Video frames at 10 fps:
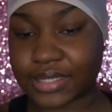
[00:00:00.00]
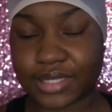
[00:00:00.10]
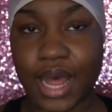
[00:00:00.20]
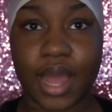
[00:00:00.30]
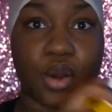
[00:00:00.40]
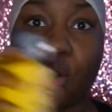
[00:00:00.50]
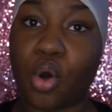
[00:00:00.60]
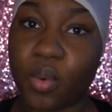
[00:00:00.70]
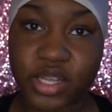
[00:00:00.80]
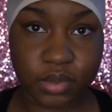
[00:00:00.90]
side.
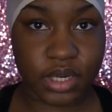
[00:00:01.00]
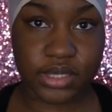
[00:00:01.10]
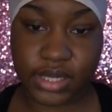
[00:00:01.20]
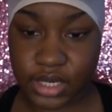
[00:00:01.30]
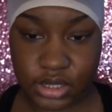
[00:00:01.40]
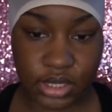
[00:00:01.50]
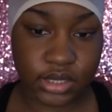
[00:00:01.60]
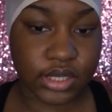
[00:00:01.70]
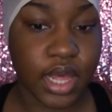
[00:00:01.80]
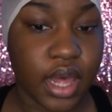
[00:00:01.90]
Always work in sections.